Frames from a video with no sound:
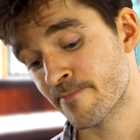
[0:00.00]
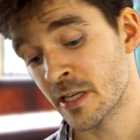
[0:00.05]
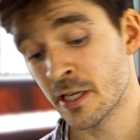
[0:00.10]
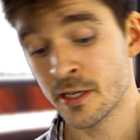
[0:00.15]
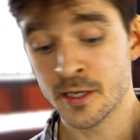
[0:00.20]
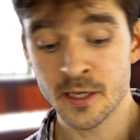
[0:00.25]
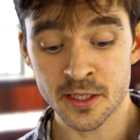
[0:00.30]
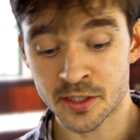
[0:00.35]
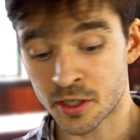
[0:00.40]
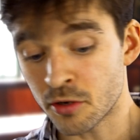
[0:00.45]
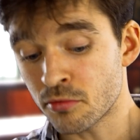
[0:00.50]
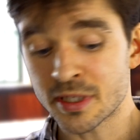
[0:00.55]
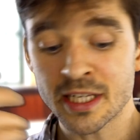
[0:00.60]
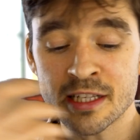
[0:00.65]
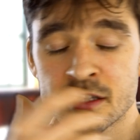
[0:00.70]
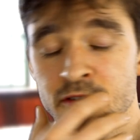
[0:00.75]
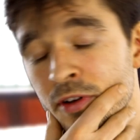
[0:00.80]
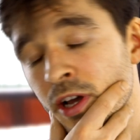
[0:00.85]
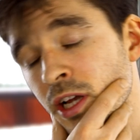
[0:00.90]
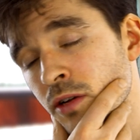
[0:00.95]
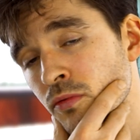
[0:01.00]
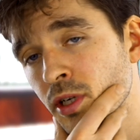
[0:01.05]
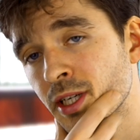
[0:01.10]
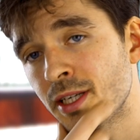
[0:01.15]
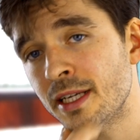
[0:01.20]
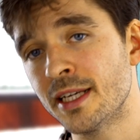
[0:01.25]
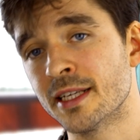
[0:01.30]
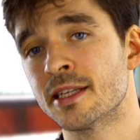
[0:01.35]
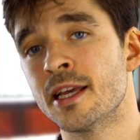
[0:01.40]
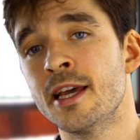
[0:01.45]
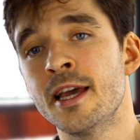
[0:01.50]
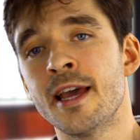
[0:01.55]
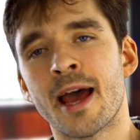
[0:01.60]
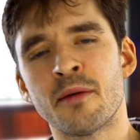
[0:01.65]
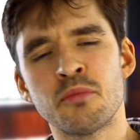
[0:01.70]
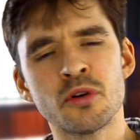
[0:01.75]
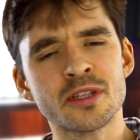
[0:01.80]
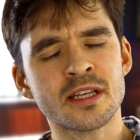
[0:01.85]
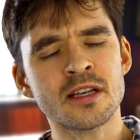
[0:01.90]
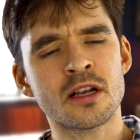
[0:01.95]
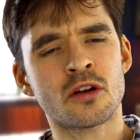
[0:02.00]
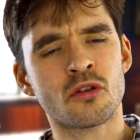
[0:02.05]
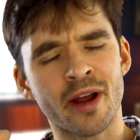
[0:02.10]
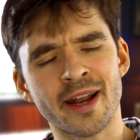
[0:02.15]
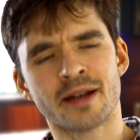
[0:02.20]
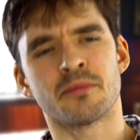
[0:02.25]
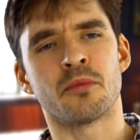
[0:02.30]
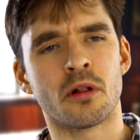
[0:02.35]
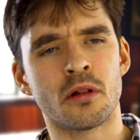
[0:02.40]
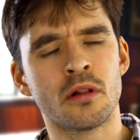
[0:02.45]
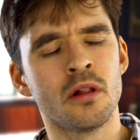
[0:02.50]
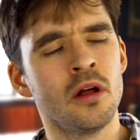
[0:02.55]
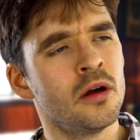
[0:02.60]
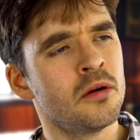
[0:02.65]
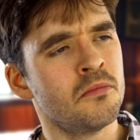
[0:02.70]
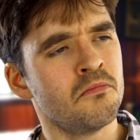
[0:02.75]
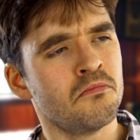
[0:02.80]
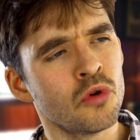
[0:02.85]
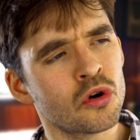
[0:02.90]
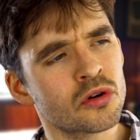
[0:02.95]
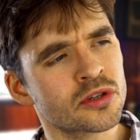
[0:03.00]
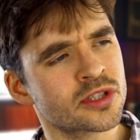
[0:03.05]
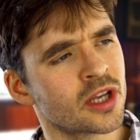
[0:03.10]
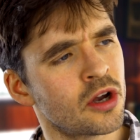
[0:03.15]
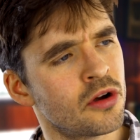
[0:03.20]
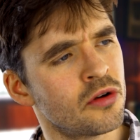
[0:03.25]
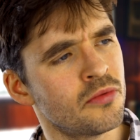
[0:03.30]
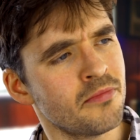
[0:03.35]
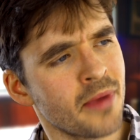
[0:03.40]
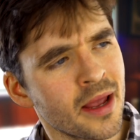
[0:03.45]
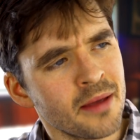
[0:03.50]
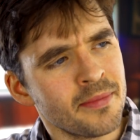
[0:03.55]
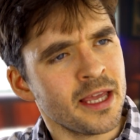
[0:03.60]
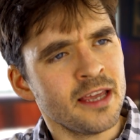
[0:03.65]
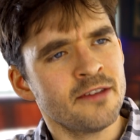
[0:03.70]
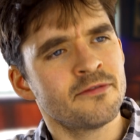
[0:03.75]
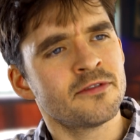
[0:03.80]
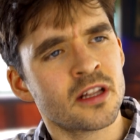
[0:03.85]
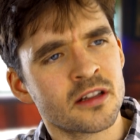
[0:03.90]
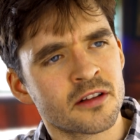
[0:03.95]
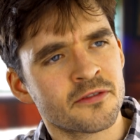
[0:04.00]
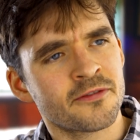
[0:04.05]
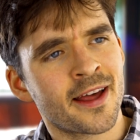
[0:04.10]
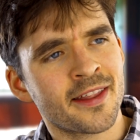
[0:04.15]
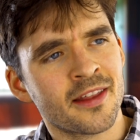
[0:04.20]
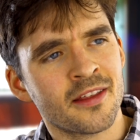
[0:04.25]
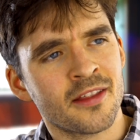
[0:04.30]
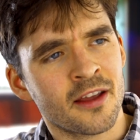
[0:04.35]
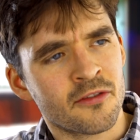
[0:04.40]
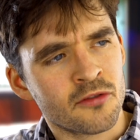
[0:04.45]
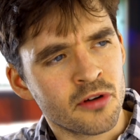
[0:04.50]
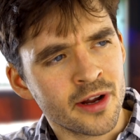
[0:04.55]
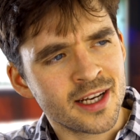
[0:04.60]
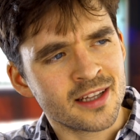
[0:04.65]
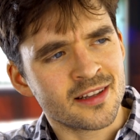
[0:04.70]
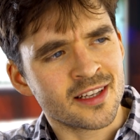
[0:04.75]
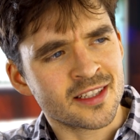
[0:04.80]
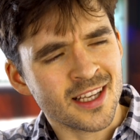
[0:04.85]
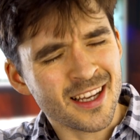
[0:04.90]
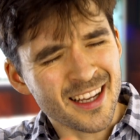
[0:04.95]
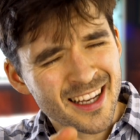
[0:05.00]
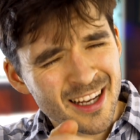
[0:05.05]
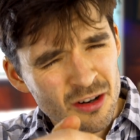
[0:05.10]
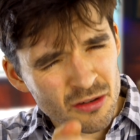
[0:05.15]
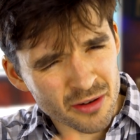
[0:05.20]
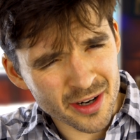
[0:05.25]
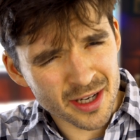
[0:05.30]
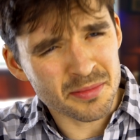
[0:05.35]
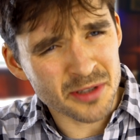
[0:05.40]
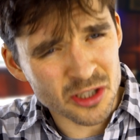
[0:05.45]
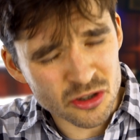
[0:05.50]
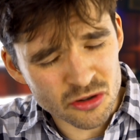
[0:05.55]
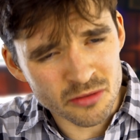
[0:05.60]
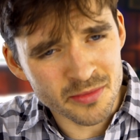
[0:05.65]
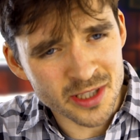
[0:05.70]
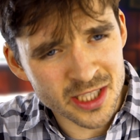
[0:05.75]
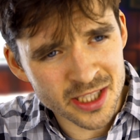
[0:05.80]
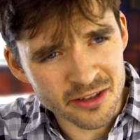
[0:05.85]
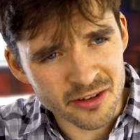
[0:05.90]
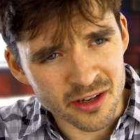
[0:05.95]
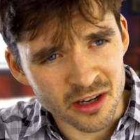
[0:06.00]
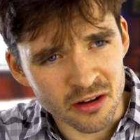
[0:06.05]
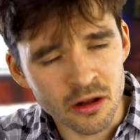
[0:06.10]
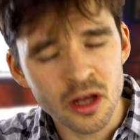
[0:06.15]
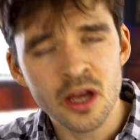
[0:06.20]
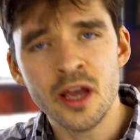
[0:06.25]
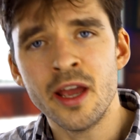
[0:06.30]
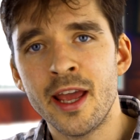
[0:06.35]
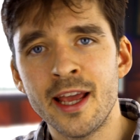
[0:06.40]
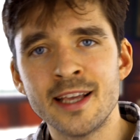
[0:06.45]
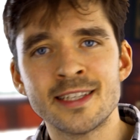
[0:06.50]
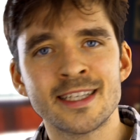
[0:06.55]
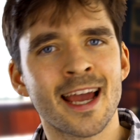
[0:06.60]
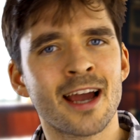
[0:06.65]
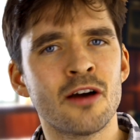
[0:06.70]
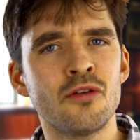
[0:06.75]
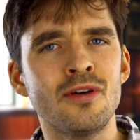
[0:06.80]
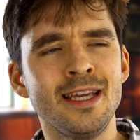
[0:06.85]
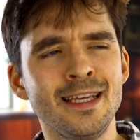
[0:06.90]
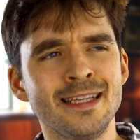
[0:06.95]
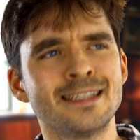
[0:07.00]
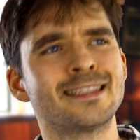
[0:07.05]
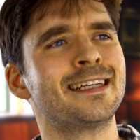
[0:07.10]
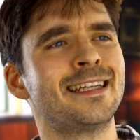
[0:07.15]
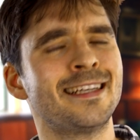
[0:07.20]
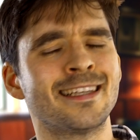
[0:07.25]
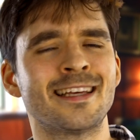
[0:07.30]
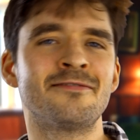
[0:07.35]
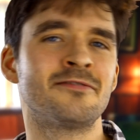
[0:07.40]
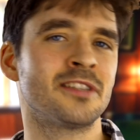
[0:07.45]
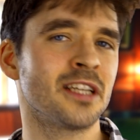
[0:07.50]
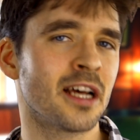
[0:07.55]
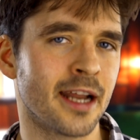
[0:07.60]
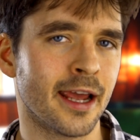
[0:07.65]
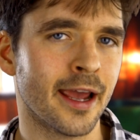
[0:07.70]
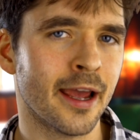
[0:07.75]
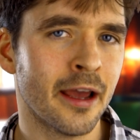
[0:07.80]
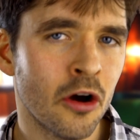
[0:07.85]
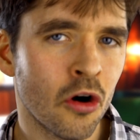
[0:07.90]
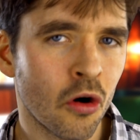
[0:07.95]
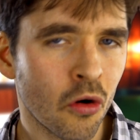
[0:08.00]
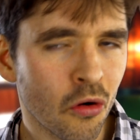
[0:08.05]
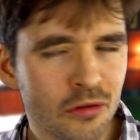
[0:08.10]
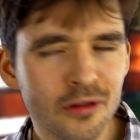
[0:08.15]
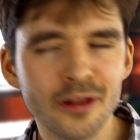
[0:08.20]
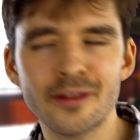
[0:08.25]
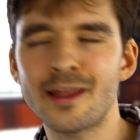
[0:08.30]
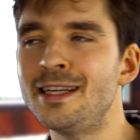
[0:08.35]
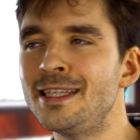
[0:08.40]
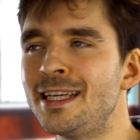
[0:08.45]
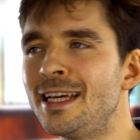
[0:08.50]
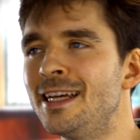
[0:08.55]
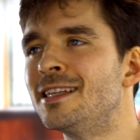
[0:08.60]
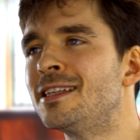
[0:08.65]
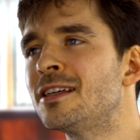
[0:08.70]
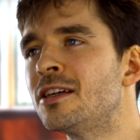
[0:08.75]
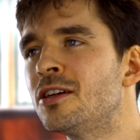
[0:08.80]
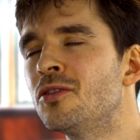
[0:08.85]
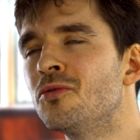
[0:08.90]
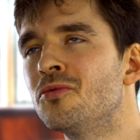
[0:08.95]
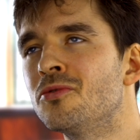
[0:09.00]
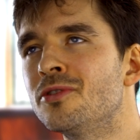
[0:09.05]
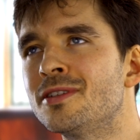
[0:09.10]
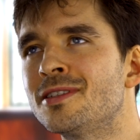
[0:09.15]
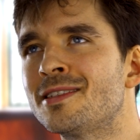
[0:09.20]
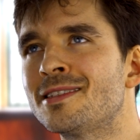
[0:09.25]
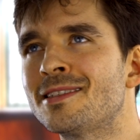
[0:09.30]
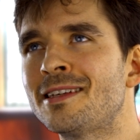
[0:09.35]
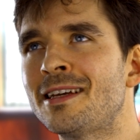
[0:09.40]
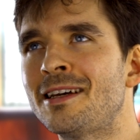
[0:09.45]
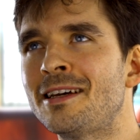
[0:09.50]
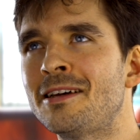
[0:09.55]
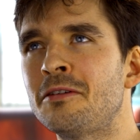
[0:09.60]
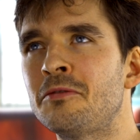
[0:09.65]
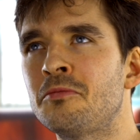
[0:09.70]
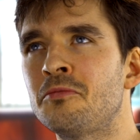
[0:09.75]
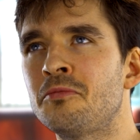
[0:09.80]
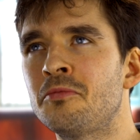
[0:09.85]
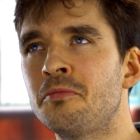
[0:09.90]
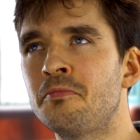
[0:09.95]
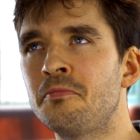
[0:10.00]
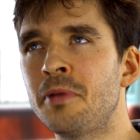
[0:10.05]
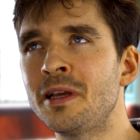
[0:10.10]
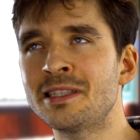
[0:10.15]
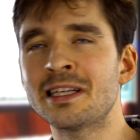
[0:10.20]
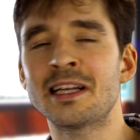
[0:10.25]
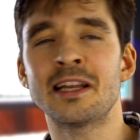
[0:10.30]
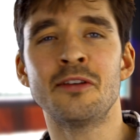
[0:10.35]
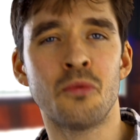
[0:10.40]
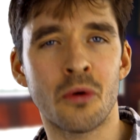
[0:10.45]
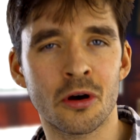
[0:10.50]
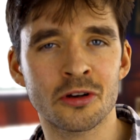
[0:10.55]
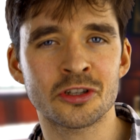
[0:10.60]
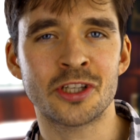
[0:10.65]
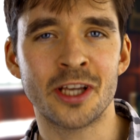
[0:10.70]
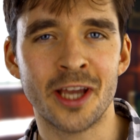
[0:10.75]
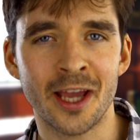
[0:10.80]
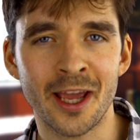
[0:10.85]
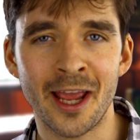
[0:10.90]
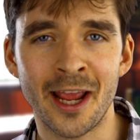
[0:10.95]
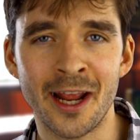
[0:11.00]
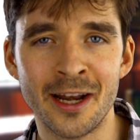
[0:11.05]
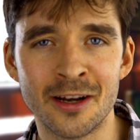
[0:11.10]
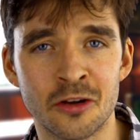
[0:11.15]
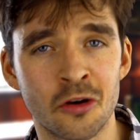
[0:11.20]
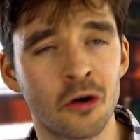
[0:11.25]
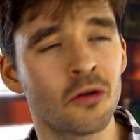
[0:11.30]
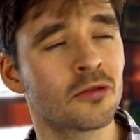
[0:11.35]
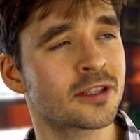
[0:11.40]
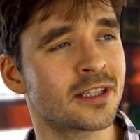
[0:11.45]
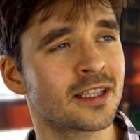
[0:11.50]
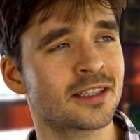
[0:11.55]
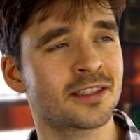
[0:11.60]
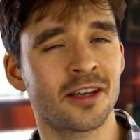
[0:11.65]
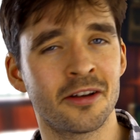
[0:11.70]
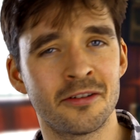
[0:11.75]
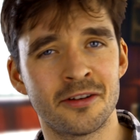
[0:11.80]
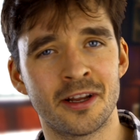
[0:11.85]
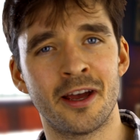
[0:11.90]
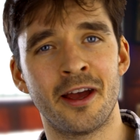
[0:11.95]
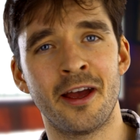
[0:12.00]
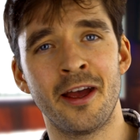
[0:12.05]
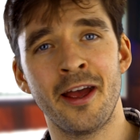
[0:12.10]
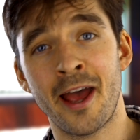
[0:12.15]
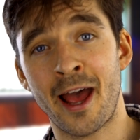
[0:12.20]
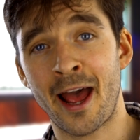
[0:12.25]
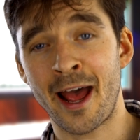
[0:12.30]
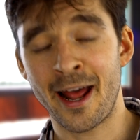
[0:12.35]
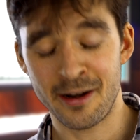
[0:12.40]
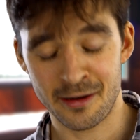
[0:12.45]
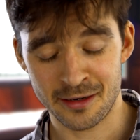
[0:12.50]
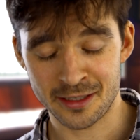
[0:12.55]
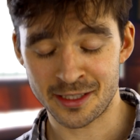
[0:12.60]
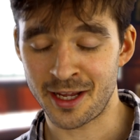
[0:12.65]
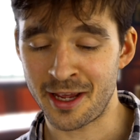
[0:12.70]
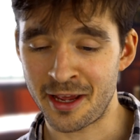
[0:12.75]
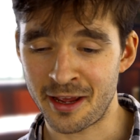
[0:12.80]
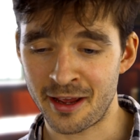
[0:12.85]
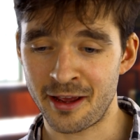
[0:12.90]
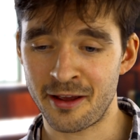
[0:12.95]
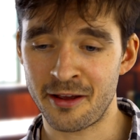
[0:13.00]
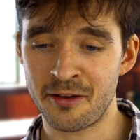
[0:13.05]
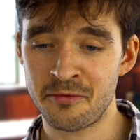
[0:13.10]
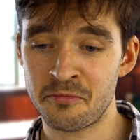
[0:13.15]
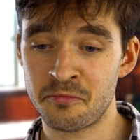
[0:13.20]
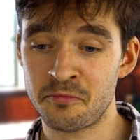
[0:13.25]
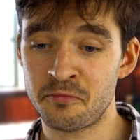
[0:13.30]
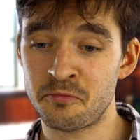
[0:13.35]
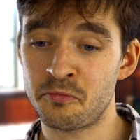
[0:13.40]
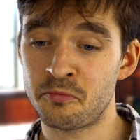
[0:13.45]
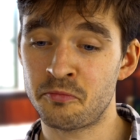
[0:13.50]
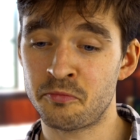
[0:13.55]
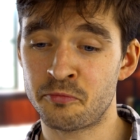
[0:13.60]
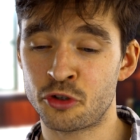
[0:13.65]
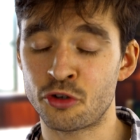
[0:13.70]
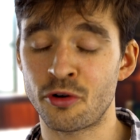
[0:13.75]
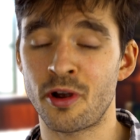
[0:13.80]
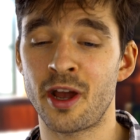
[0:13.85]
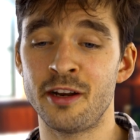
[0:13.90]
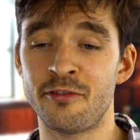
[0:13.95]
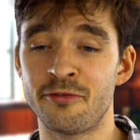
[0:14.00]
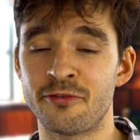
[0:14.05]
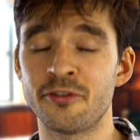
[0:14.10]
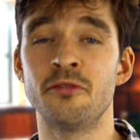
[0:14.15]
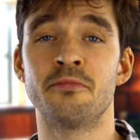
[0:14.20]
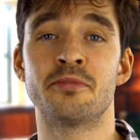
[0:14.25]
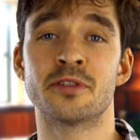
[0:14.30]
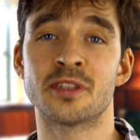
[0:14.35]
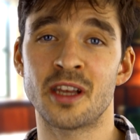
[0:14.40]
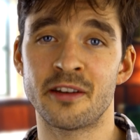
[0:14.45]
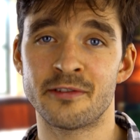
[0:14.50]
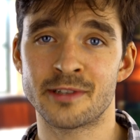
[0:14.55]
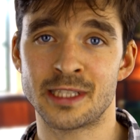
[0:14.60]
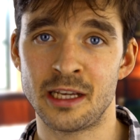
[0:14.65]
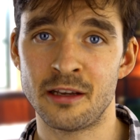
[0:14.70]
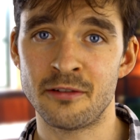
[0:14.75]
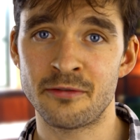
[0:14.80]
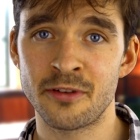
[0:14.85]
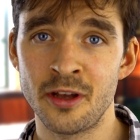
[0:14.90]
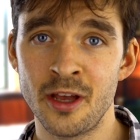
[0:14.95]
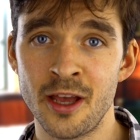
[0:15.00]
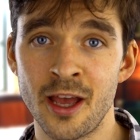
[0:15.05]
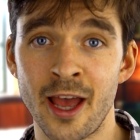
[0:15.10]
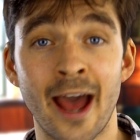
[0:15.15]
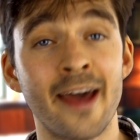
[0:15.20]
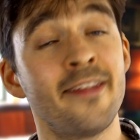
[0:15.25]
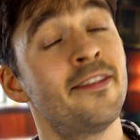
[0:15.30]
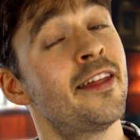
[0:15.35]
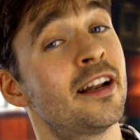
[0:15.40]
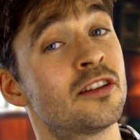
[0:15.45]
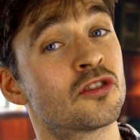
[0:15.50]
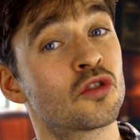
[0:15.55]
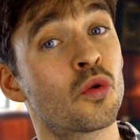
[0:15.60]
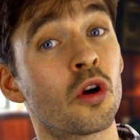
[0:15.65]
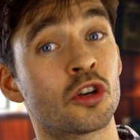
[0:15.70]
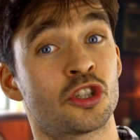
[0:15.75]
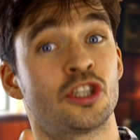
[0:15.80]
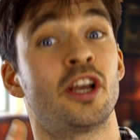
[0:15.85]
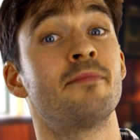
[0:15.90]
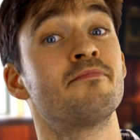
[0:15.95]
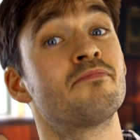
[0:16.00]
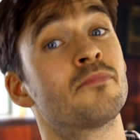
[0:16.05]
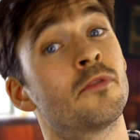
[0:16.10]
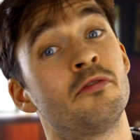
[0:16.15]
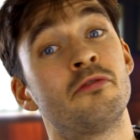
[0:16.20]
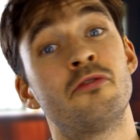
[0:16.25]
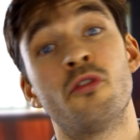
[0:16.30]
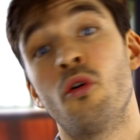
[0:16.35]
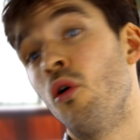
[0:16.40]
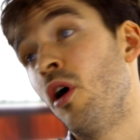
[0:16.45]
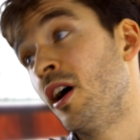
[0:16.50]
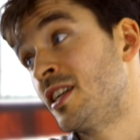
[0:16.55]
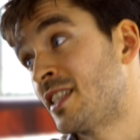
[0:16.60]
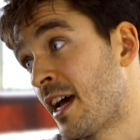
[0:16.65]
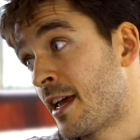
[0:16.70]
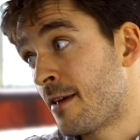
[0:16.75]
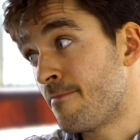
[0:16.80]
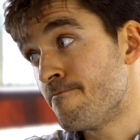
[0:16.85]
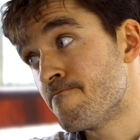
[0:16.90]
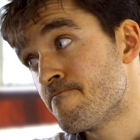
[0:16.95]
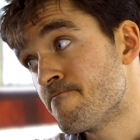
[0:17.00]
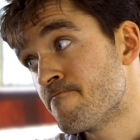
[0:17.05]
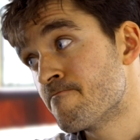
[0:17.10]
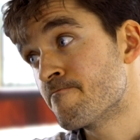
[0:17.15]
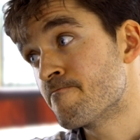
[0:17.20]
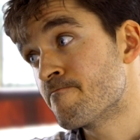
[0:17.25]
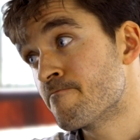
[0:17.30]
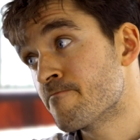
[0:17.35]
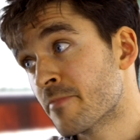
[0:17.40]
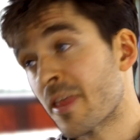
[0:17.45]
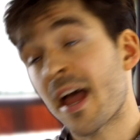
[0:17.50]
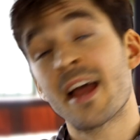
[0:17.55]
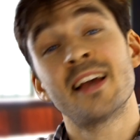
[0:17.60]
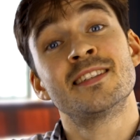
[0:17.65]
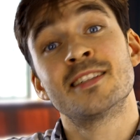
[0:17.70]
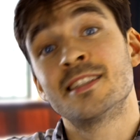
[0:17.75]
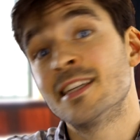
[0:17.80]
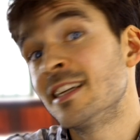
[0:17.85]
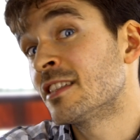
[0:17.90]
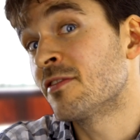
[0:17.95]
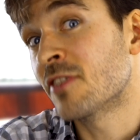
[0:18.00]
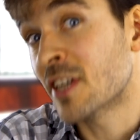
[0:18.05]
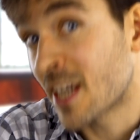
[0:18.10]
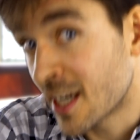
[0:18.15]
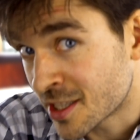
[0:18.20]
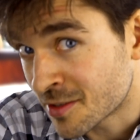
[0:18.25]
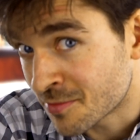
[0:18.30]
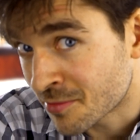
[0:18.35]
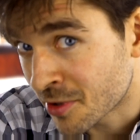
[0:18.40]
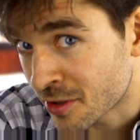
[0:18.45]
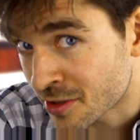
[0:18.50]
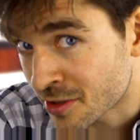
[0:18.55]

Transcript: So densified wood it is. And what's incredible, more so maybe even than the fact that they created this incredibly strong material, is how easily they've done it. All that they did was basically wash it in caustic soda and dried fruit preservative and then squash it for a day. That is the densification